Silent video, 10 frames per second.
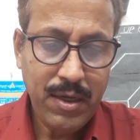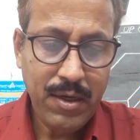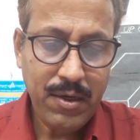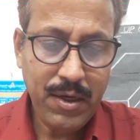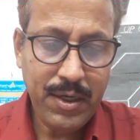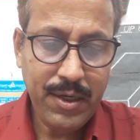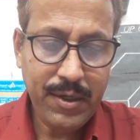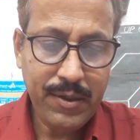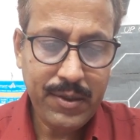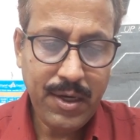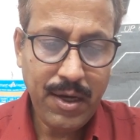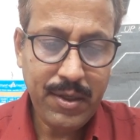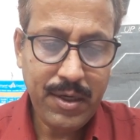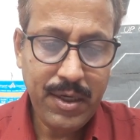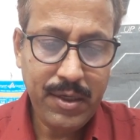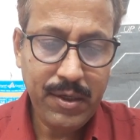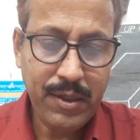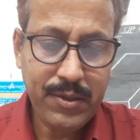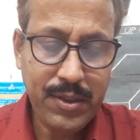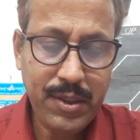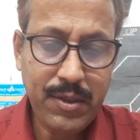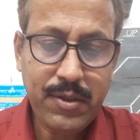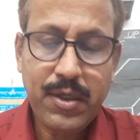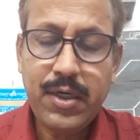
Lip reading: Radiators and other heat exchangers.